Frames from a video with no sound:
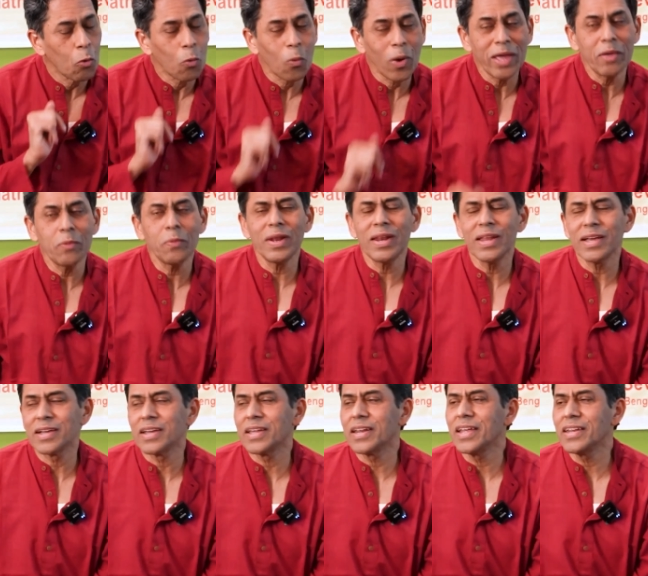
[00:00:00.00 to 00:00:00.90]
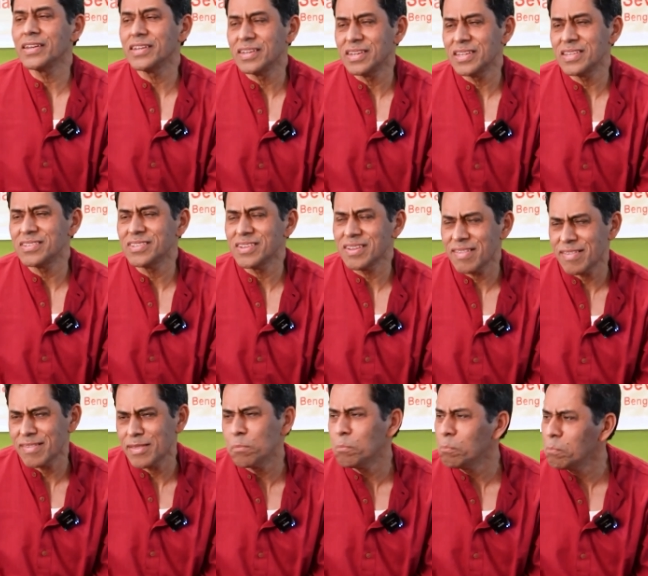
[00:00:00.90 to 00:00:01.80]
Why will a great teacher
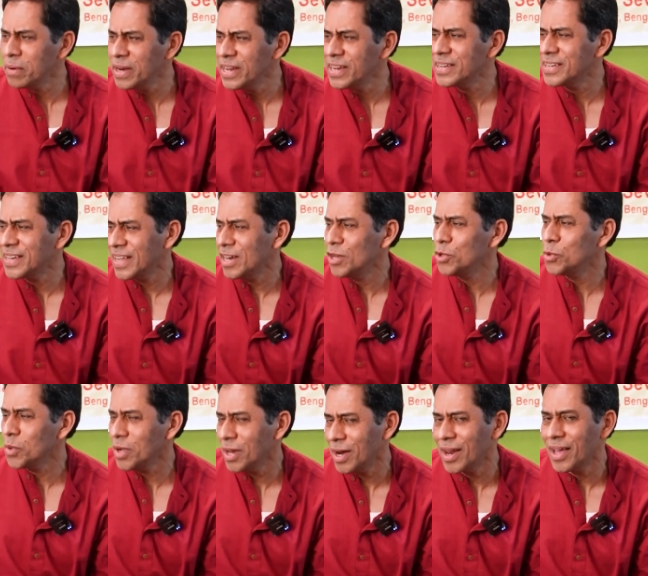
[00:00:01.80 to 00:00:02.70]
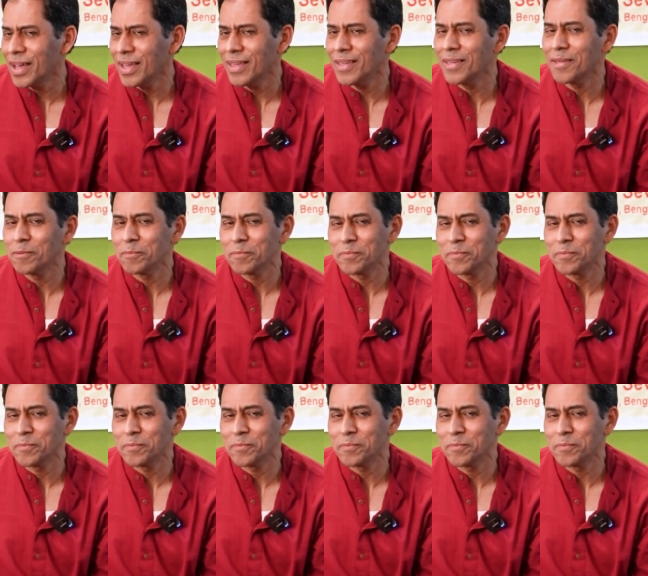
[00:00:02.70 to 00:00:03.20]
simply tell you a lie?